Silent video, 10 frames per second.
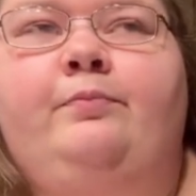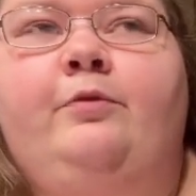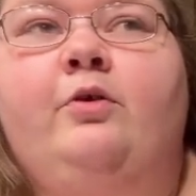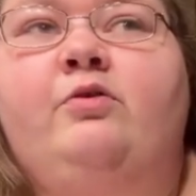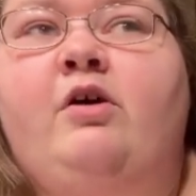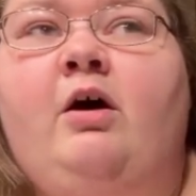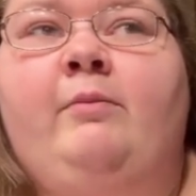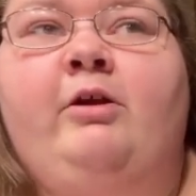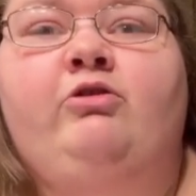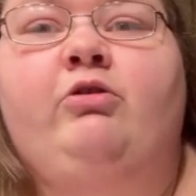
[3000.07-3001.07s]
those
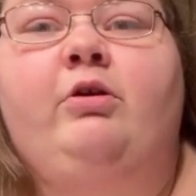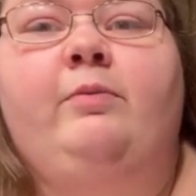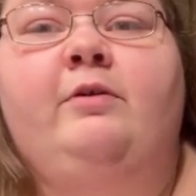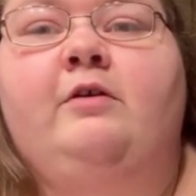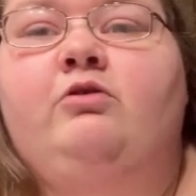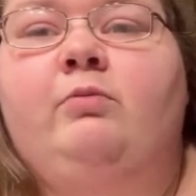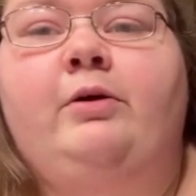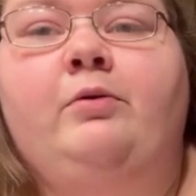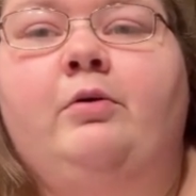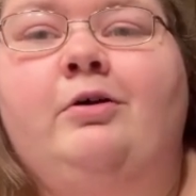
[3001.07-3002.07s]
comments showed up in such
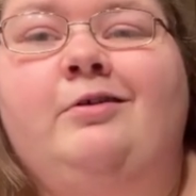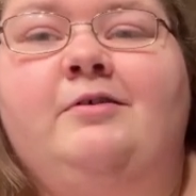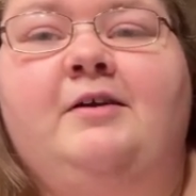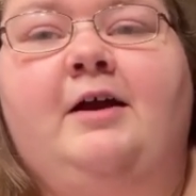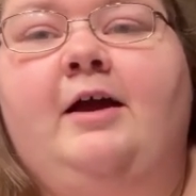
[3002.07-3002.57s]
weird orders. Like I